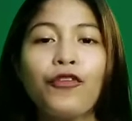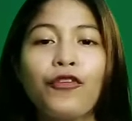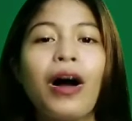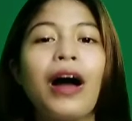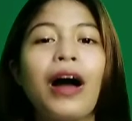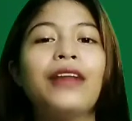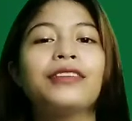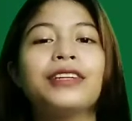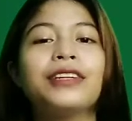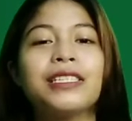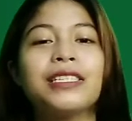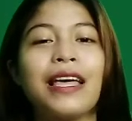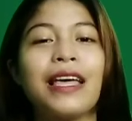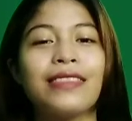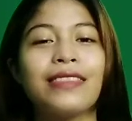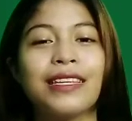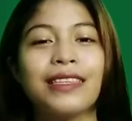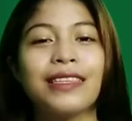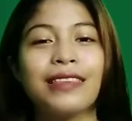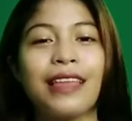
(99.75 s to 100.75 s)

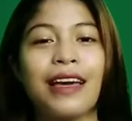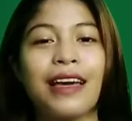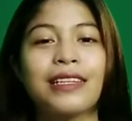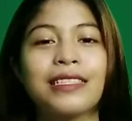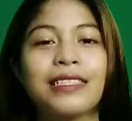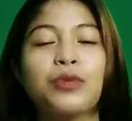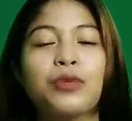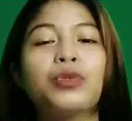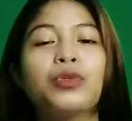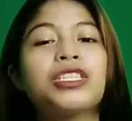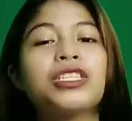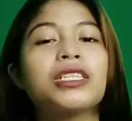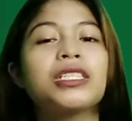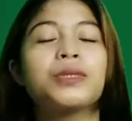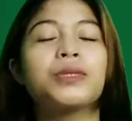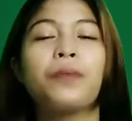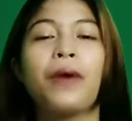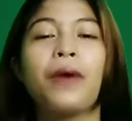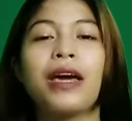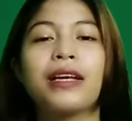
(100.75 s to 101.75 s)
understanding text which
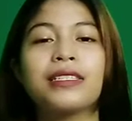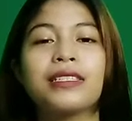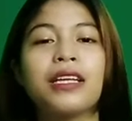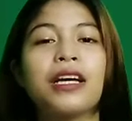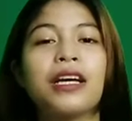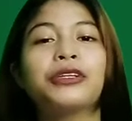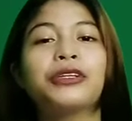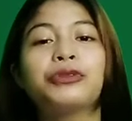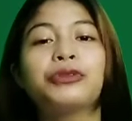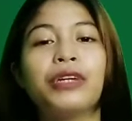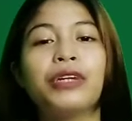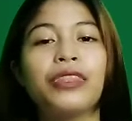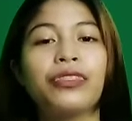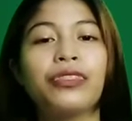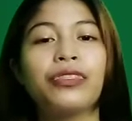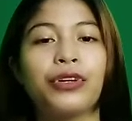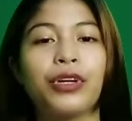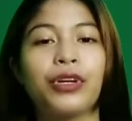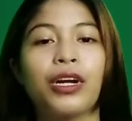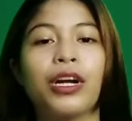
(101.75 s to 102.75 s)
expects a
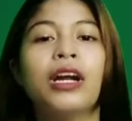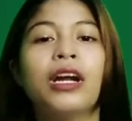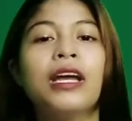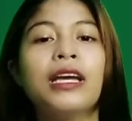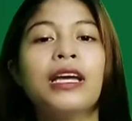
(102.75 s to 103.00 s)
greater